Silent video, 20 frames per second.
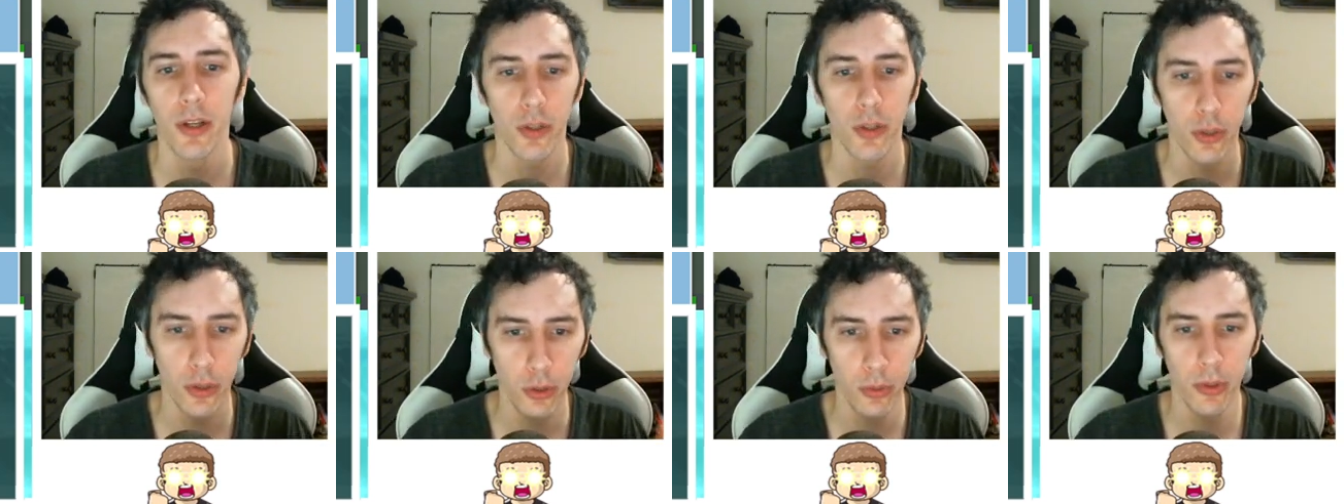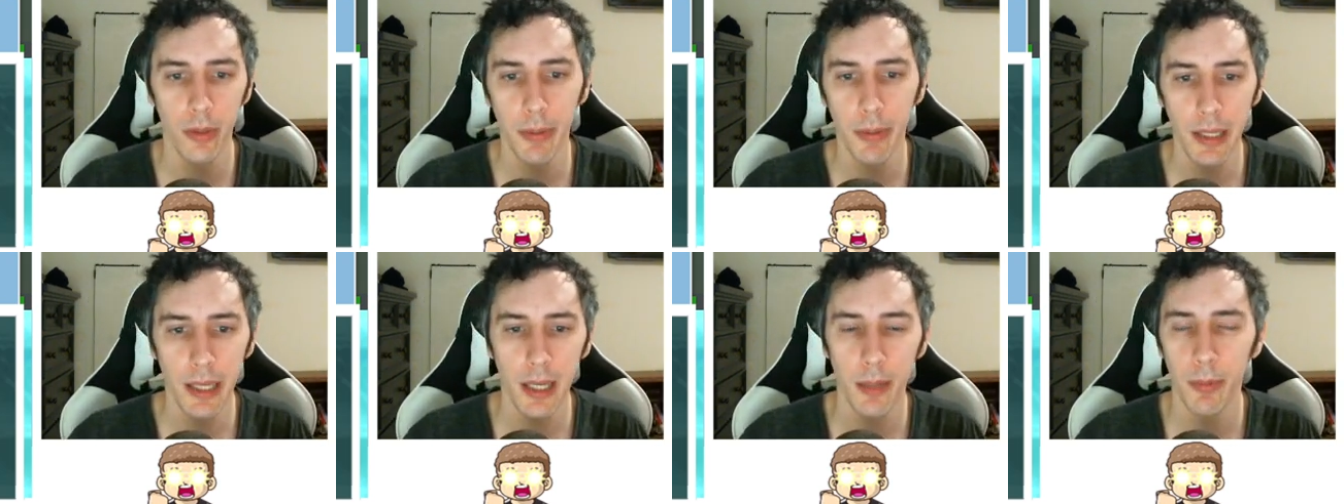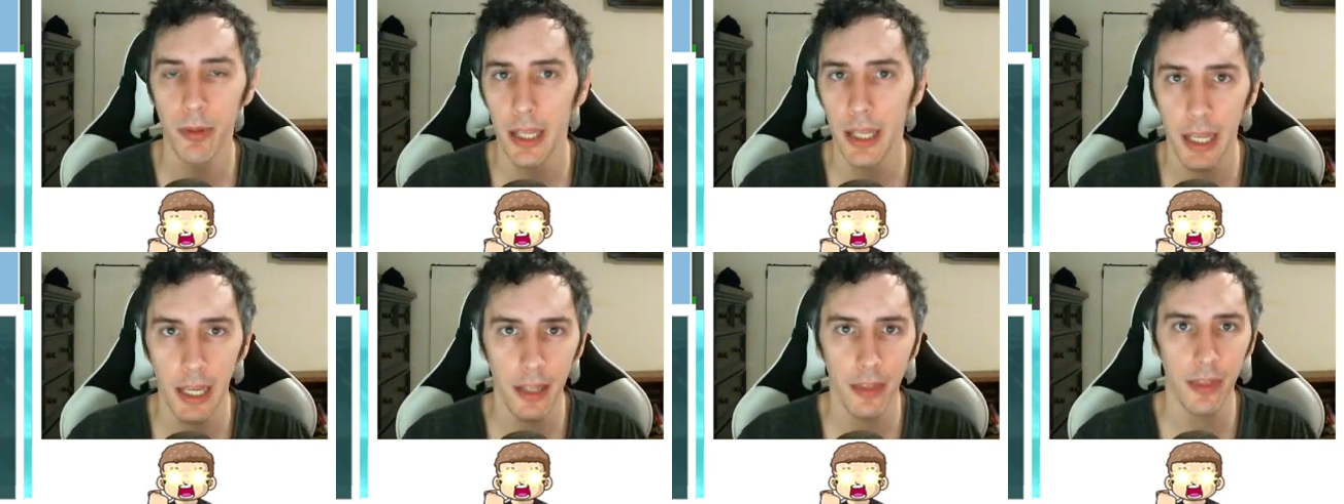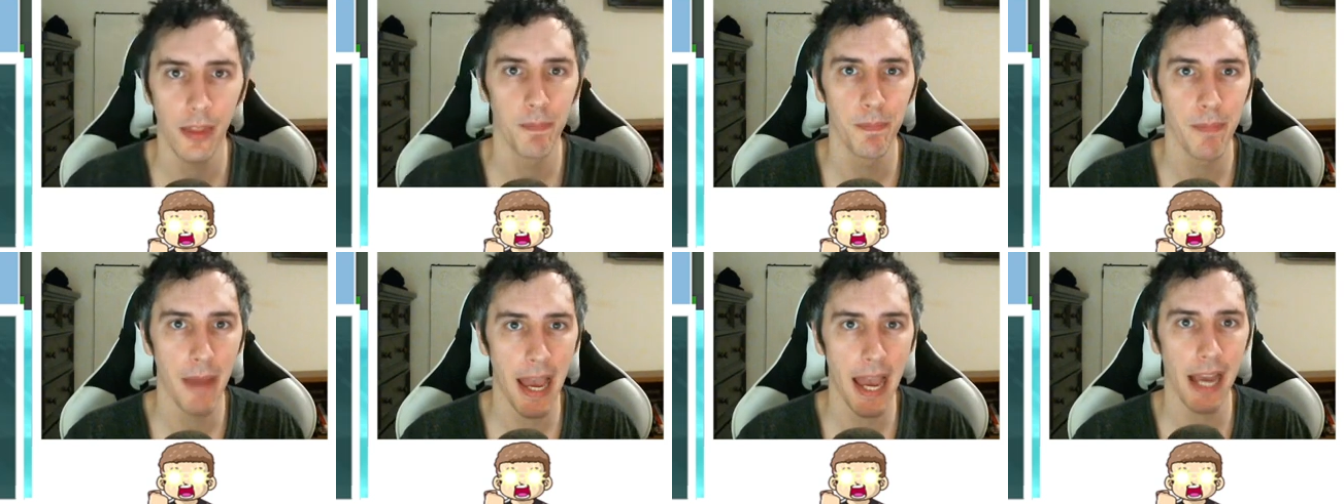you would be able to hit the
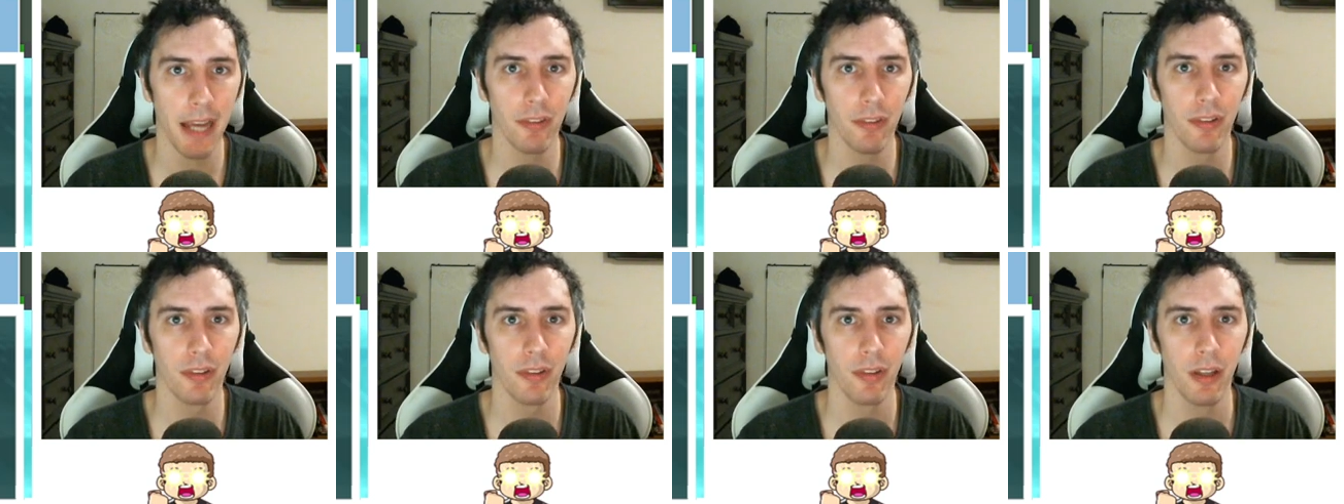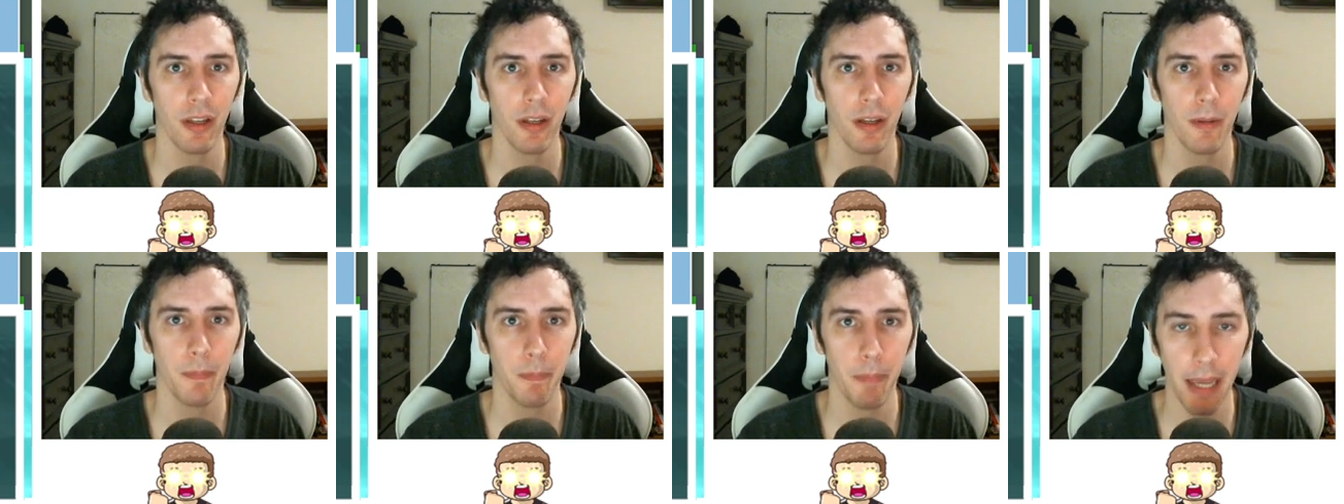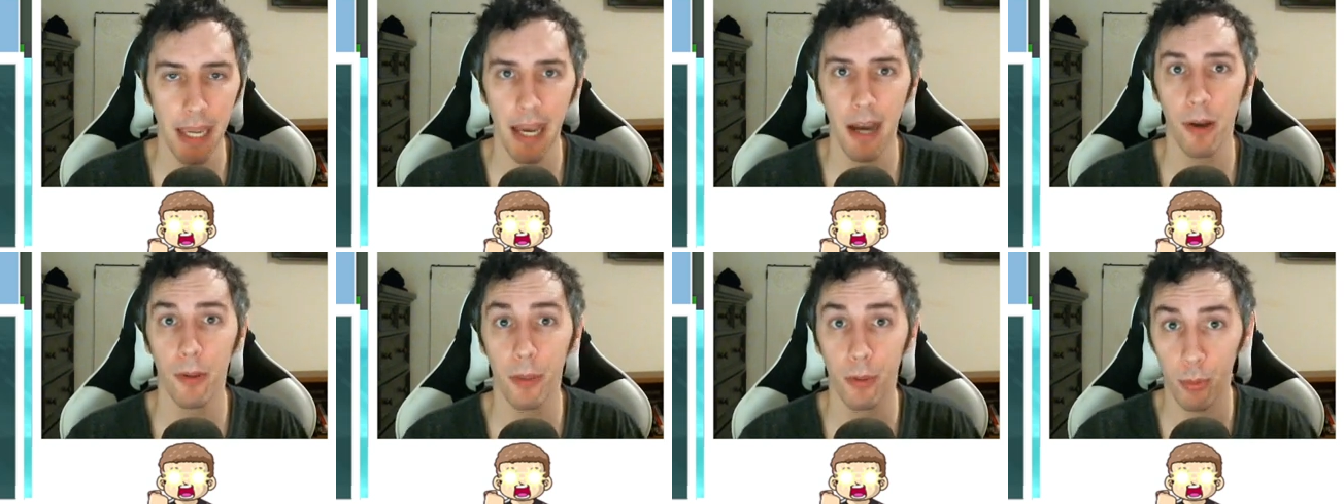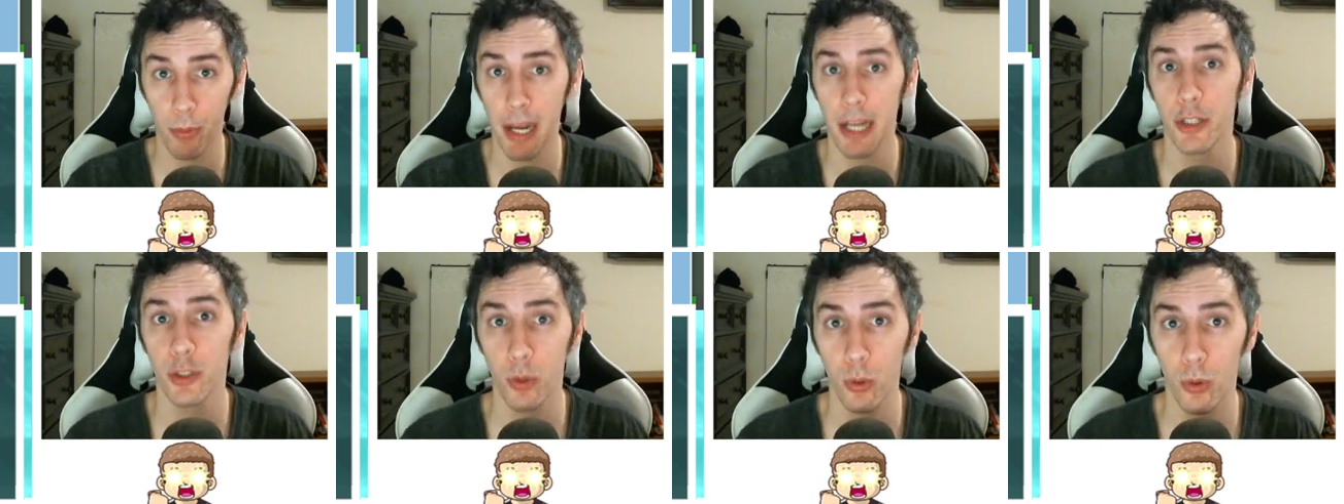max payout
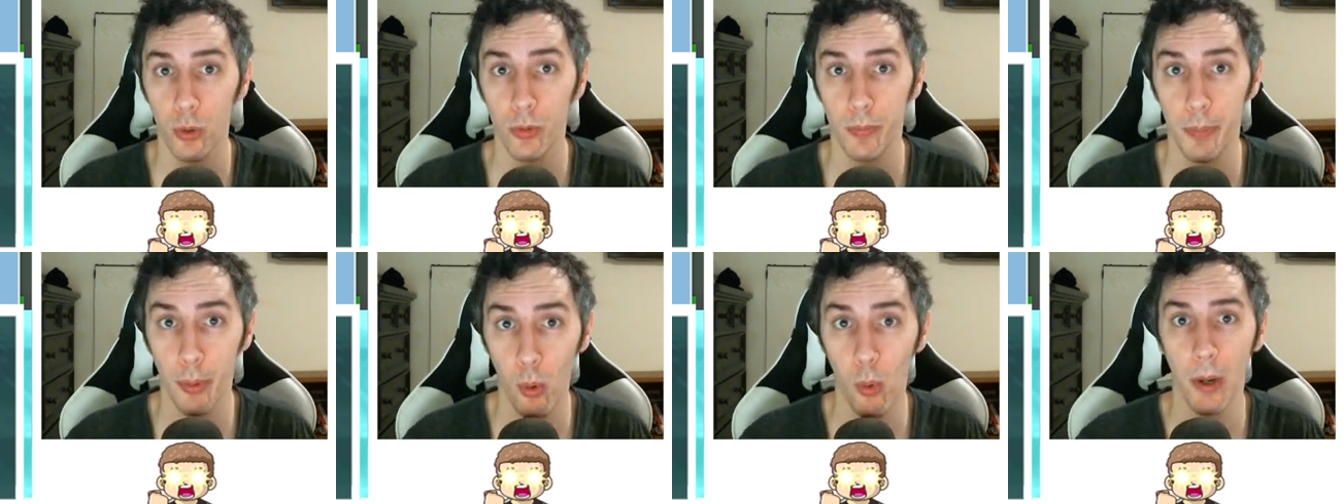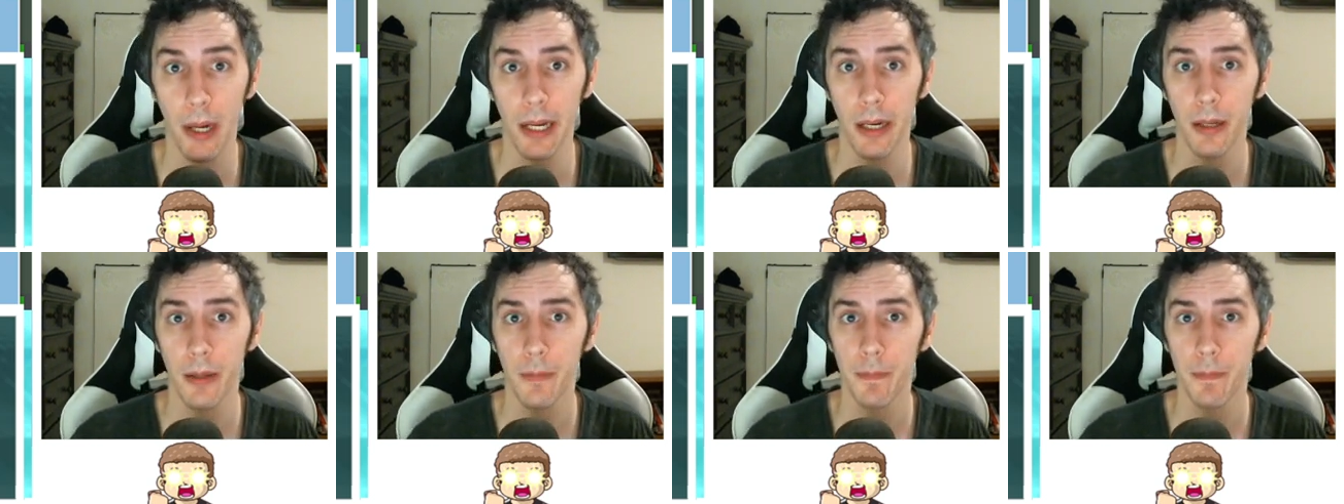threshold point.